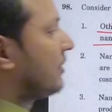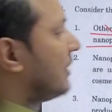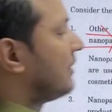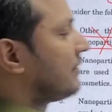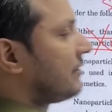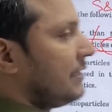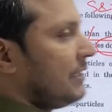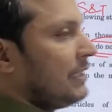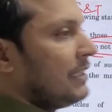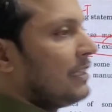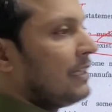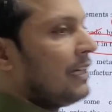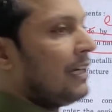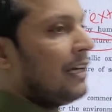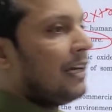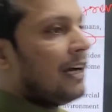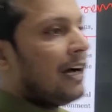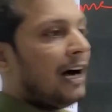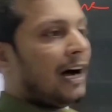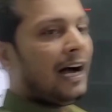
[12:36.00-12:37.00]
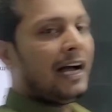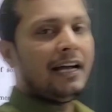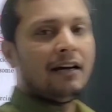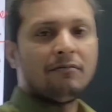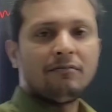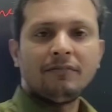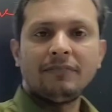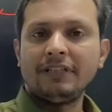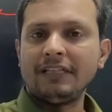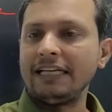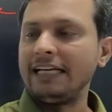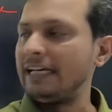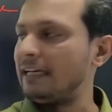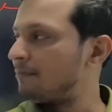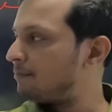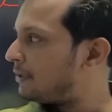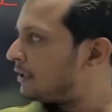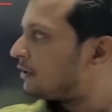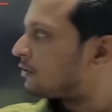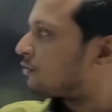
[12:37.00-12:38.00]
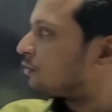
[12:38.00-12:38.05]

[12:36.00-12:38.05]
can see I am able